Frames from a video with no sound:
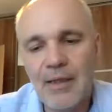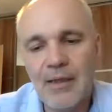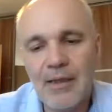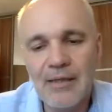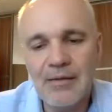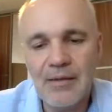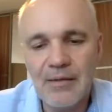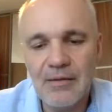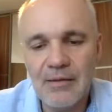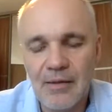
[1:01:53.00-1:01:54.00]

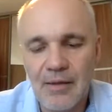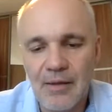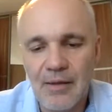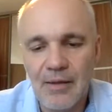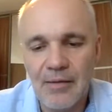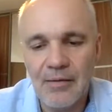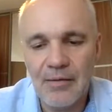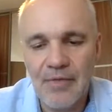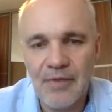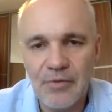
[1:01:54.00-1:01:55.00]
getting,
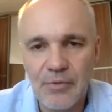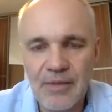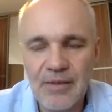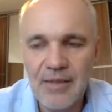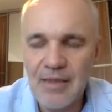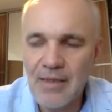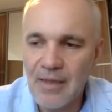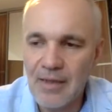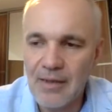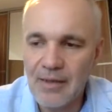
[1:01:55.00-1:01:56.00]
I think, to Italy,
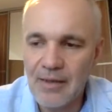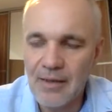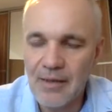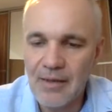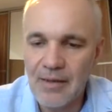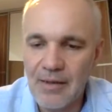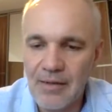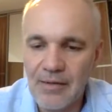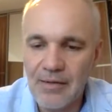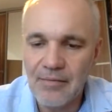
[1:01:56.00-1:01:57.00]
and
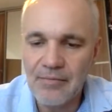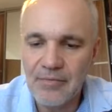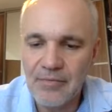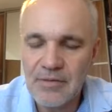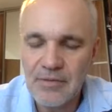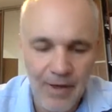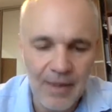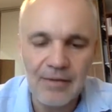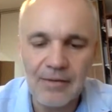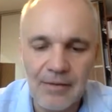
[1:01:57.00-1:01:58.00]
was
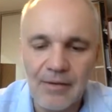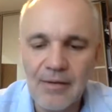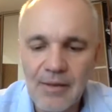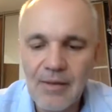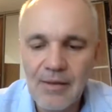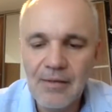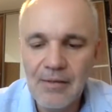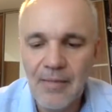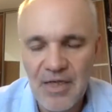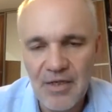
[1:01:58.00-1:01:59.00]
quite,
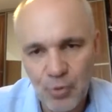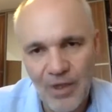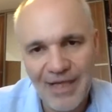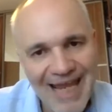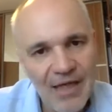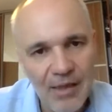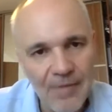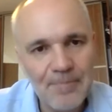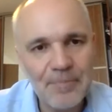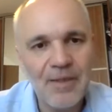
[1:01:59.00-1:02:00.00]
I mean, he took an
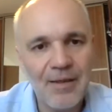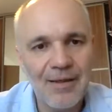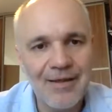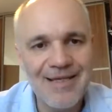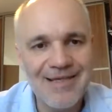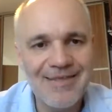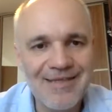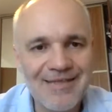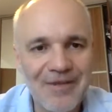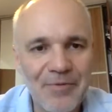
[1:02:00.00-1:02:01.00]
angle in
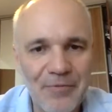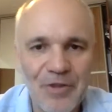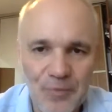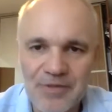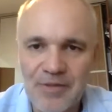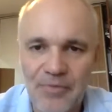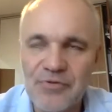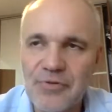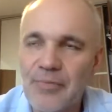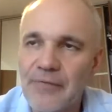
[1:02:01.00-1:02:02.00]
this, I mean, which was
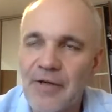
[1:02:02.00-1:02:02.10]
supposed to be a